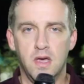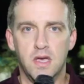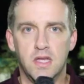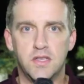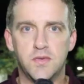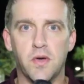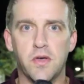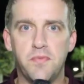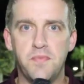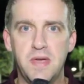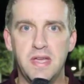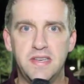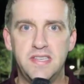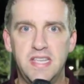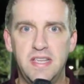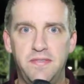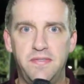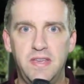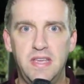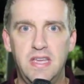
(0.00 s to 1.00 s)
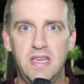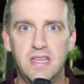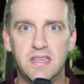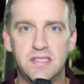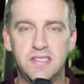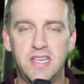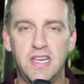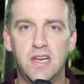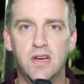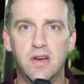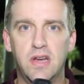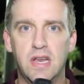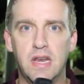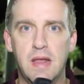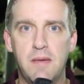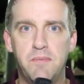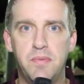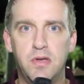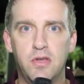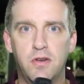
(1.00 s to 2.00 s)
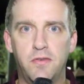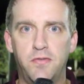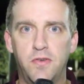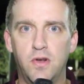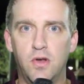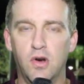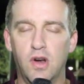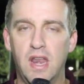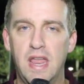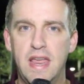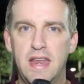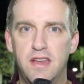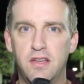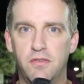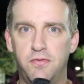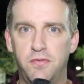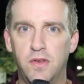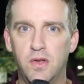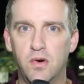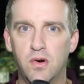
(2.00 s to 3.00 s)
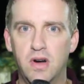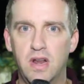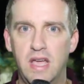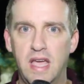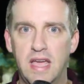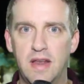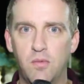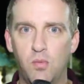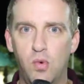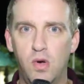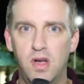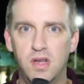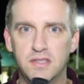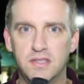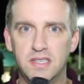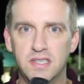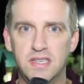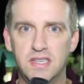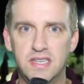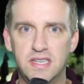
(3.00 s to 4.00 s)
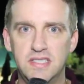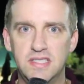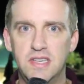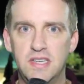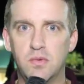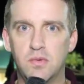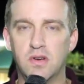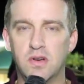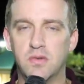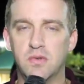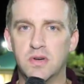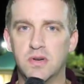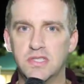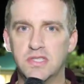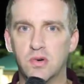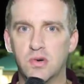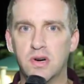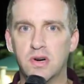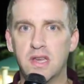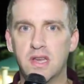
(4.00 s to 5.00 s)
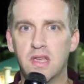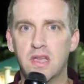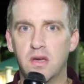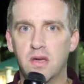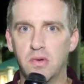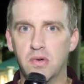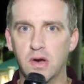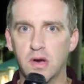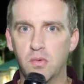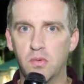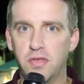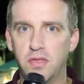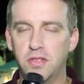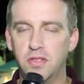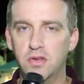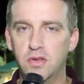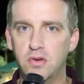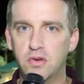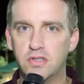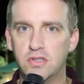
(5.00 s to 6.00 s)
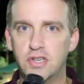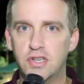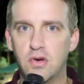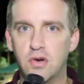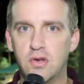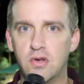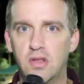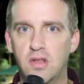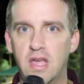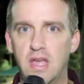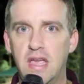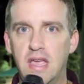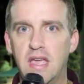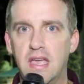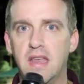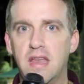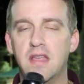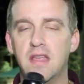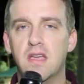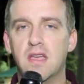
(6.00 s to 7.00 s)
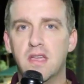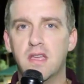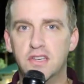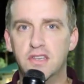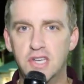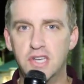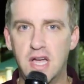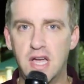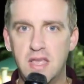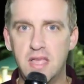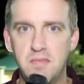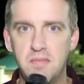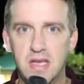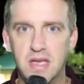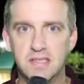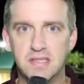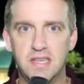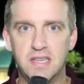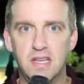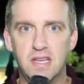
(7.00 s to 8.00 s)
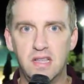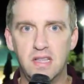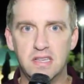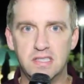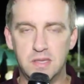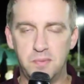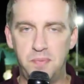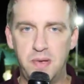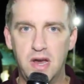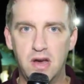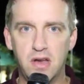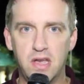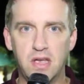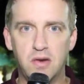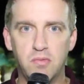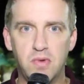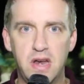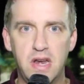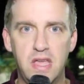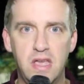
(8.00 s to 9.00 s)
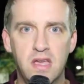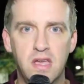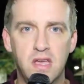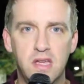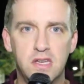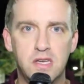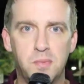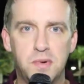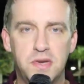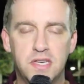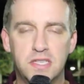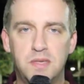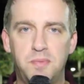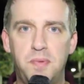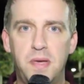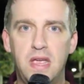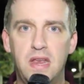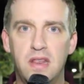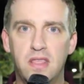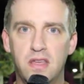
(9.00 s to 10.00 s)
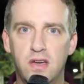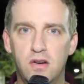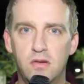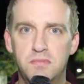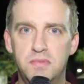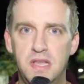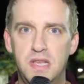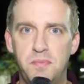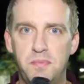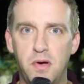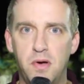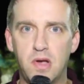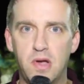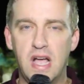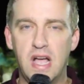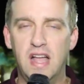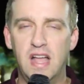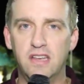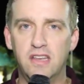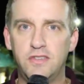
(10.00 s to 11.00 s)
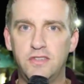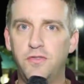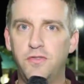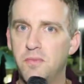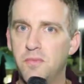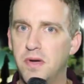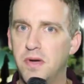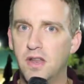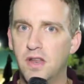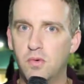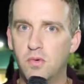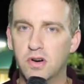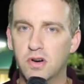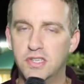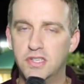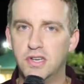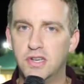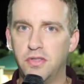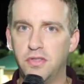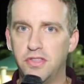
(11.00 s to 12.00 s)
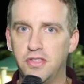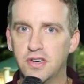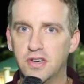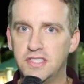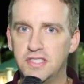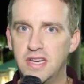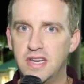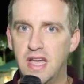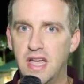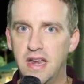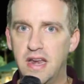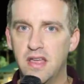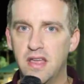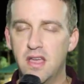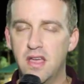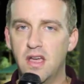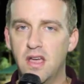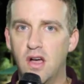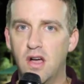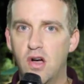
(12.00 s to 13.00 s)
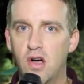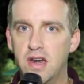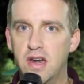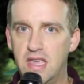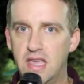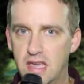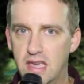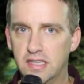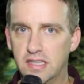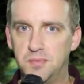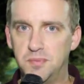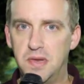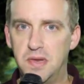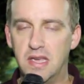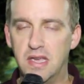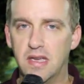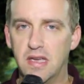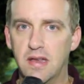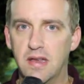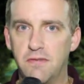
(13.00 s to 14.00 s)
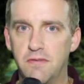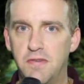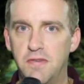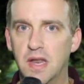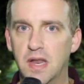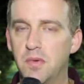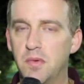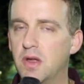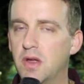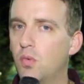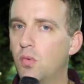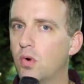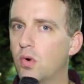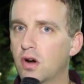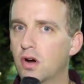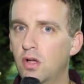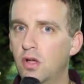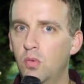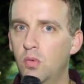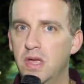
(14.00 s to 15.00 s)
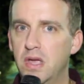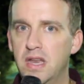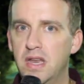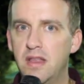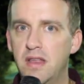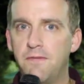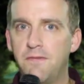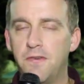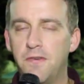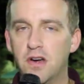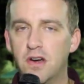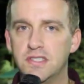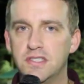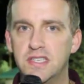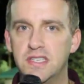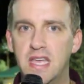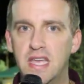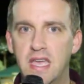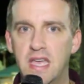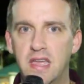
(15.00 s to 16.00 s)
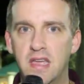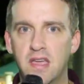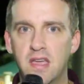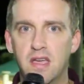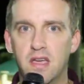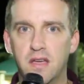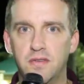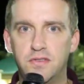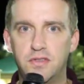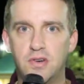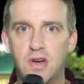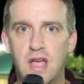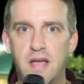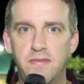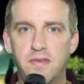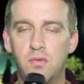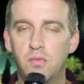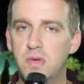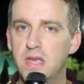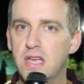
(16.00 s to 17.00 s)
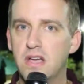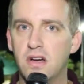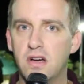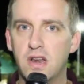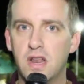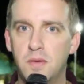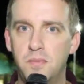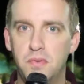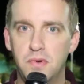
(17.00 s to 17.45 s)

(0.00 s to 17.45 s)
12th Man TV is here in beautiful Orlando, Florida at Walt Disney World Resort. We are with Luke Joeckel and Johnny Manziel as the pair get ready to participate in the Home Depot College Football Awards show Thursday night on ESPN. Following a whirlwind first day of travel, we caught up